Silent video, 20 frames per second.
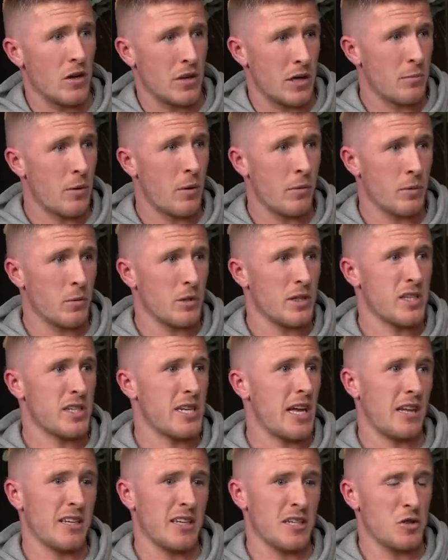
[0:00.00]
I probably would have
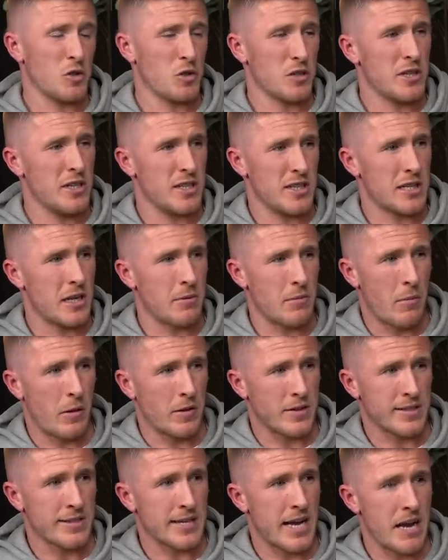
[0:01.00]
settled in just in the same amount
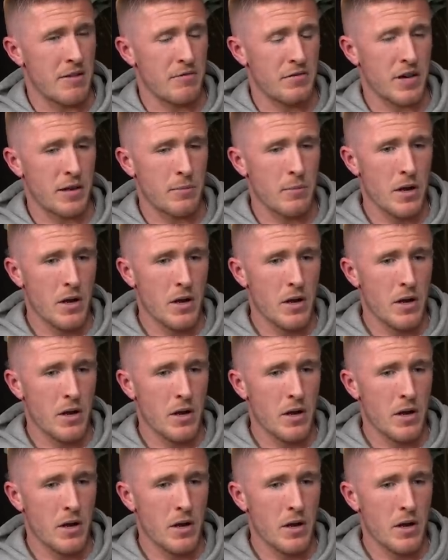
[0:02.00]
of time frame.